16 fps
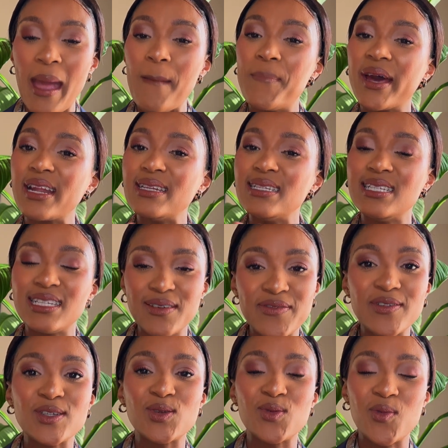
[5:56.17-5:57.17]
but in
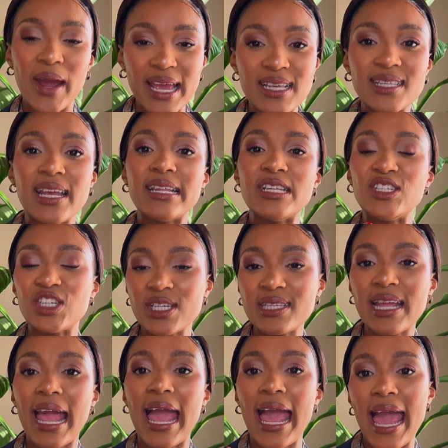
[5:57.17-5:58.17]
different ways, in
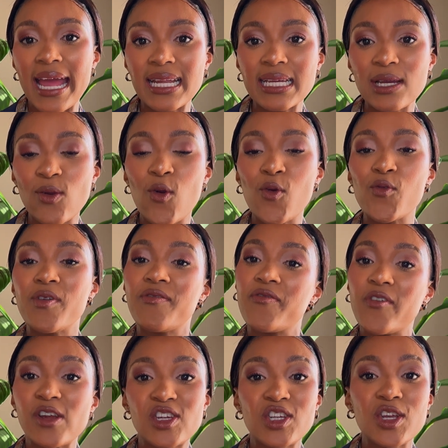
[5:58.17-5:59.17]
just adding or
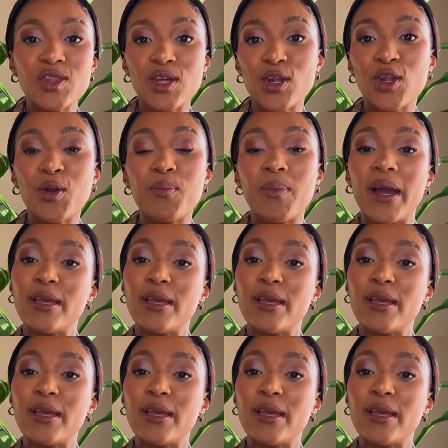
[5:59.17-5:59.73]
refreshing the look by